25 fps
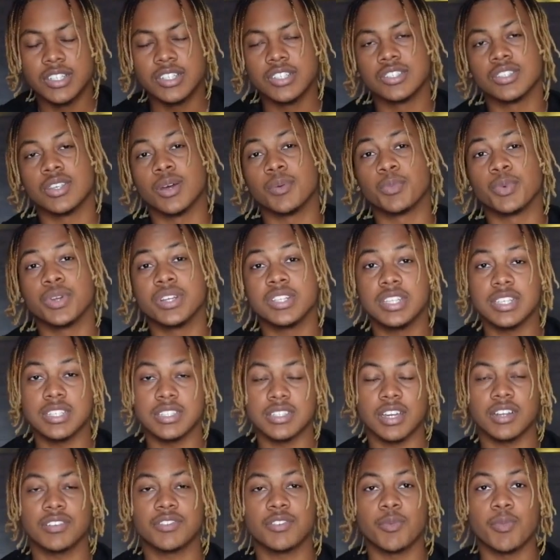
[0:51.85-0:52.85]
so I'm going to
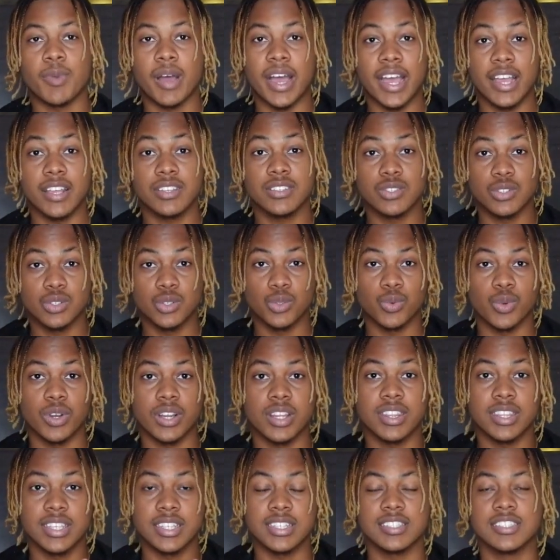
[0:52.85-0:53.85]
start from high school
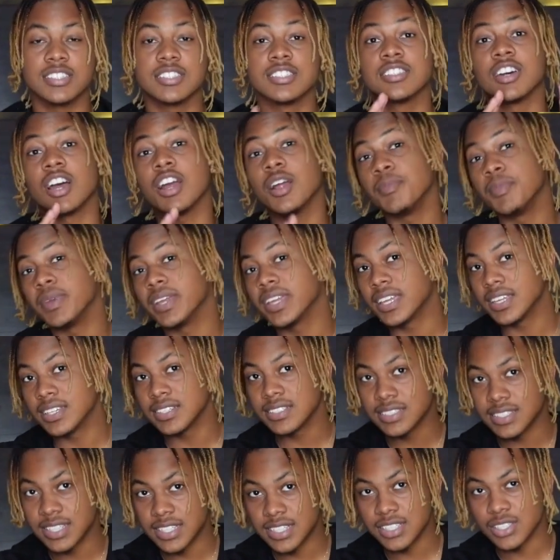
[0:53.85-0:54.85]
where things start
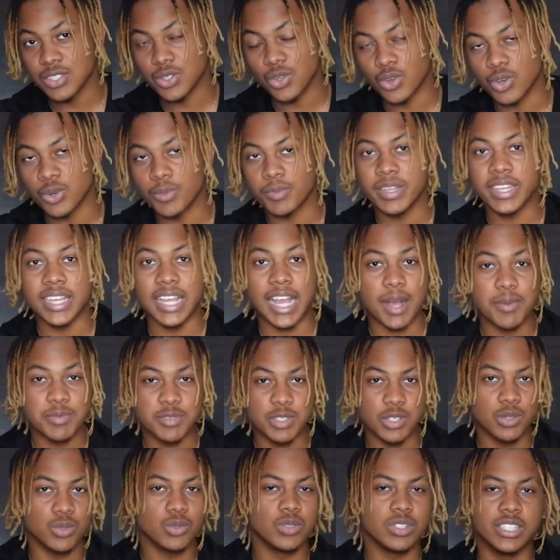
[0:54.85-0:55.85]
making sense or make
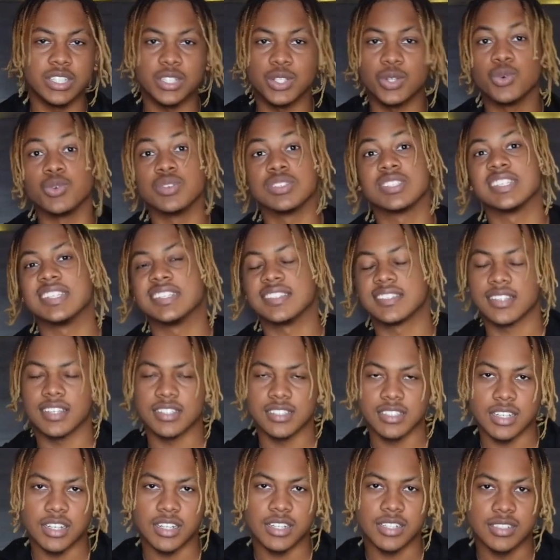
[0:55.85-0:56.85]
absolutely no sense
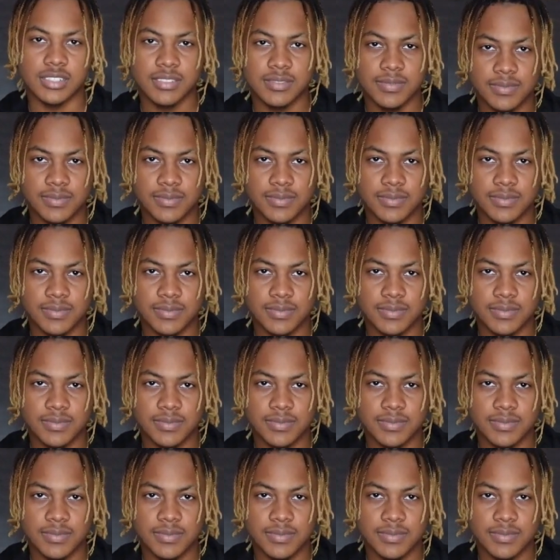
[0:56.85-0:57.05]
at all.